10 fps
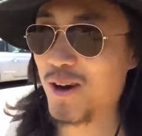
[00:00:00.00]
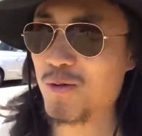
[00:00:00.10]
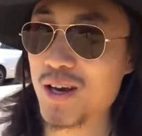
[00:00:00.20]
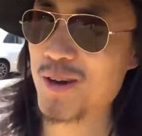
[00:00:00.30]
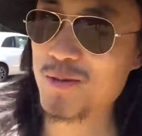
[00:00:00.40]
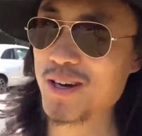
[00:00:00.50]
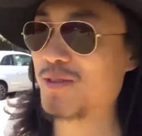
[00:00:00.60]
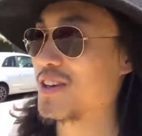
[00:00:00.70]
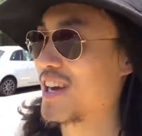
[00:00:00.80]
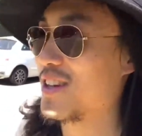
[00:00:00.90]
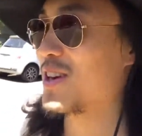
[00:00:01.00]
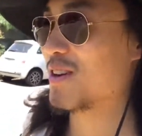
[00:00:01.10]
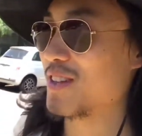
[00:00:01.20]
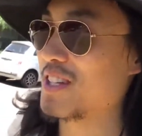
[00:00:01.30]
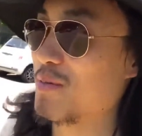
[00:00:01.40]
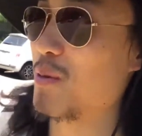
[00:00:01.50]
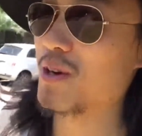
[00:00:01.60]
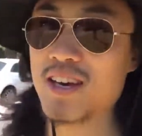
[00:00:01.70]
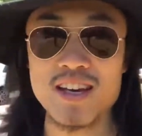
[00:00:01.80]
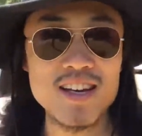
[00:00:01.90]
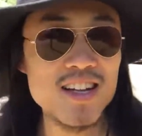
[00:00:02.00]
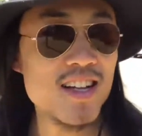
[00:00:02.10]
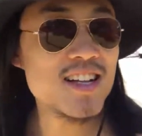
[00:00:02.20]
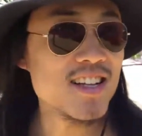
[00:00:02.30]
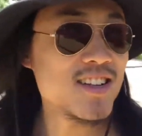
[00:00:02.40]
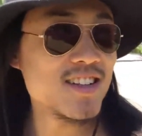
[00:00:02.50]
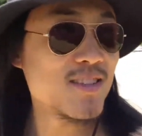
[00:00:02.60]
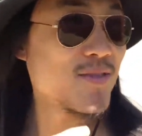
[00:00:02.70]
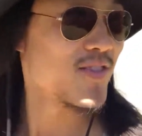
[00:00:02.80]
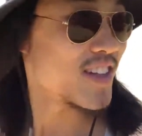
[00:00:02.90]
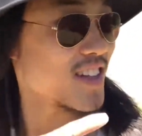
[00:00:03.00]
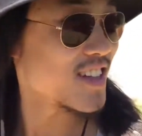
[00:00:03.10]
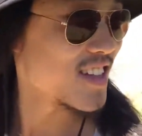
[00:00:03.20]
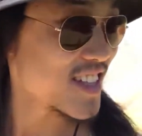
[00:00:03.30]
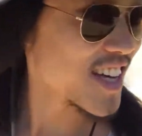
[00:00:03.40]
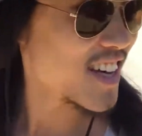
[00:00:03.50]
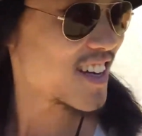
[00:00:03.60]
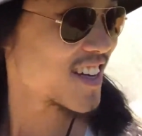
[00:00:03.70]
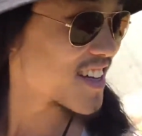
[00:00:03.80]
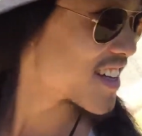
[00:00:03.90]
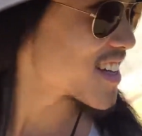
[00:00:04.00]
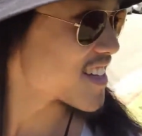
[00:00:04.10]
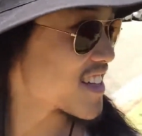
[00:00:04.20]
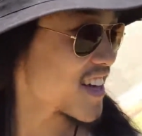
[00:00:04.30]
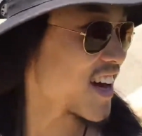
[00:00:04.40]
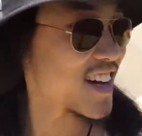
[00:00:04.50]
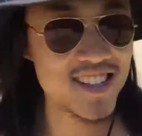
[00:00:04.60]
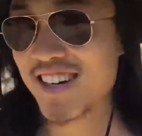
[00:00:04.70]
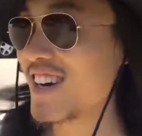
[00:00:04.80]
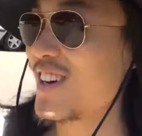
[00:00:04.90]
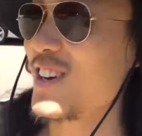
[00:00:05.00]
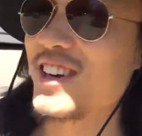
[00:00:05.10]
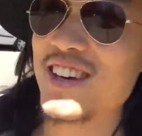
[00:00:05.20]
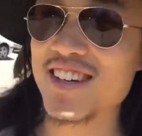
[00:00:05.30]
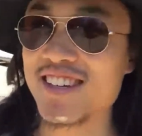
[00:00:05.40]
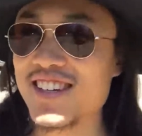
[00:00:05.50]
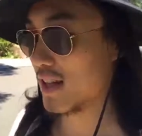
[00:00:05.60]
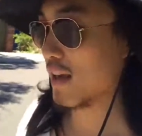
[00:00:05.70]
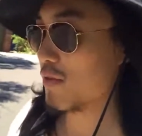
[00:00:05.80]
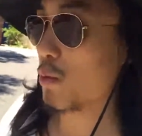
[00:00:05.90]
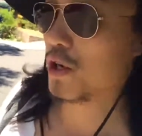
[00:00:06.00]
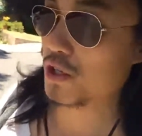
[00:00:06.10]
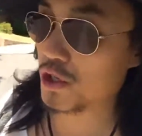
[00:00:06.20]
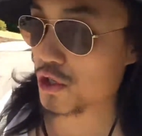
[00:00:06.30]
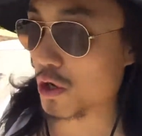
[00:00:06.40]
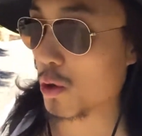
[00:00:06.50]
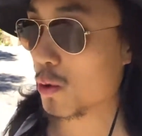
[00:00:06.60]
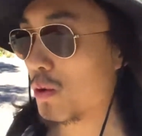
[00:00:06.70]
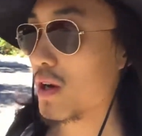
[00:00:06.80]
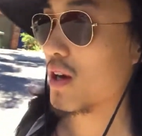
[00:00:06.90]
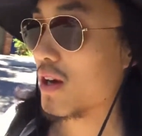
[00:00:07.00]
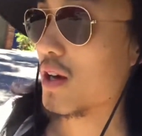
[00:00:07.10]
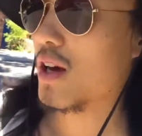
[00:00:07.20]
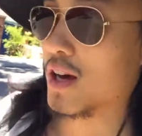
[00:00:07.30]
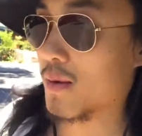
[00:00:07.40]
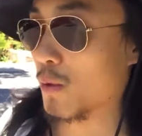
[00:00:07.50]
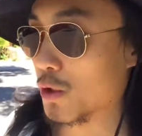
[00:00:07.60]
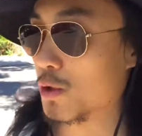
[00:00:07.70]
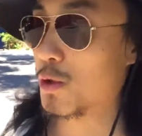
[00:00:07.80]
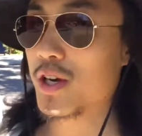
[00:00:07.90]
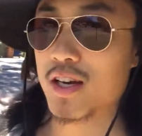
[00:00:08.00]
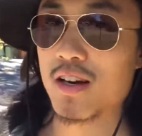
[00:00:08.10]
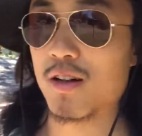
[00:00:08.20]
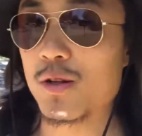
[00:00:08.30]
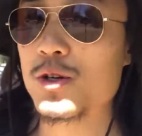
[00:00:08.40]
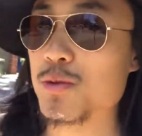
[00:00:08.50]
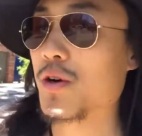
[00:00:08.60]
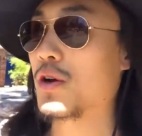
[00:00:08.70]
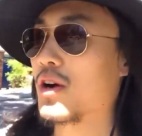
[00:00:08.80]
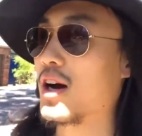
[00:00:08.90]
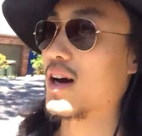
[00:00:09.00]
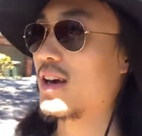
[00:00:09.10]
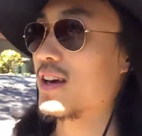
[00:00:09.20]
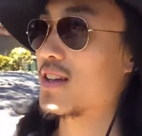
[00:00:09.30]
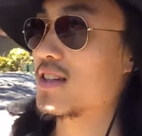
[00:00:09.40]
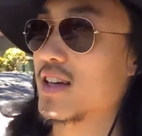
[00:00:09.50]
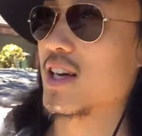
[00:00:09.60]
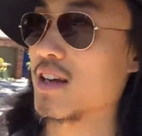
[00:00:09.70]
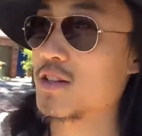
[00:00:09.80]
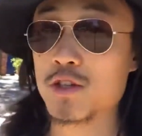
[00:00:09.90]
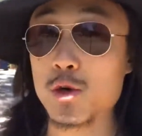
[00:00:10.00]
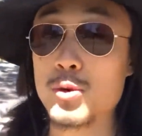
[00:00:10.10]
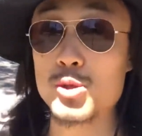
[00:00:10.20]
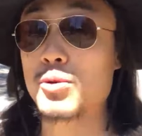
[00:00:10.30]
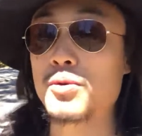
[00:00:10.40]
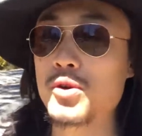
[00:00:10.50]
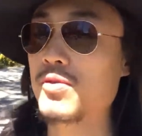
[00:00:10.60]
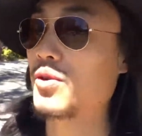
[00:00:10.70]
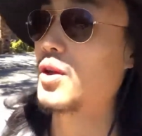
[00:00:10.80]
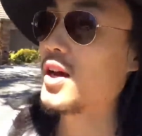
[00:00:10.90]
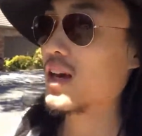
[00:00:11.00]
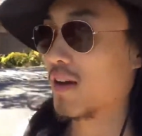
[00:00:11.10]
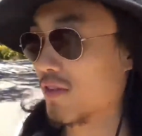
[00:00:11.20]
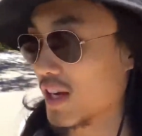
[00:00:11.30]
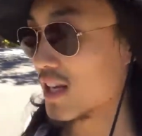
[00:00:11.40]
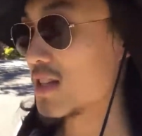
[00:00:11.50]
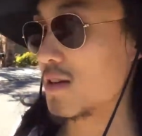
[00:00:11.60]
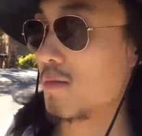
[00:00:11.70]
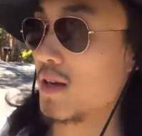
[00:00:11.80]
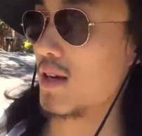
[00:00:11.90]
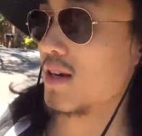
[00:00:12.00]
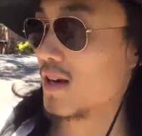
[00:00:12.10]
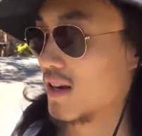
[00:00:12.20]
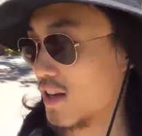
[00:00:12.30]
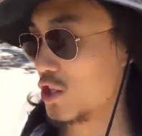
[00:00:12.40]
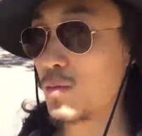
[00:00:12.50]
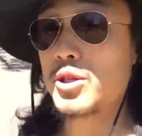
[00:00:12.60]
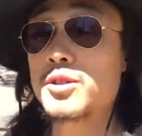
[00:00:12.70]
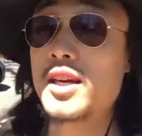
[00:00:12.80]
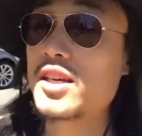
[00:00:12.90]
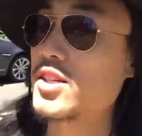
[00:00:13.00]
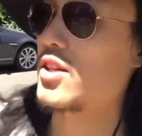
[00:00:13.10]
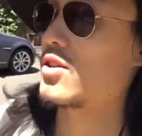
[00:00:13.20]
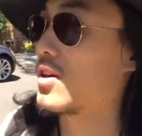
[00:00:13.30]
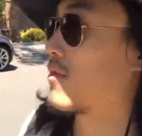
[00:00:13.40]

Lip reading: Wink wink. Well, you can't really see me winking. But yeah, I hear you. Like if you watch a show or you look at colors while you're high, it's like it's so much more beautiful. If you eat something, it's so much tastier.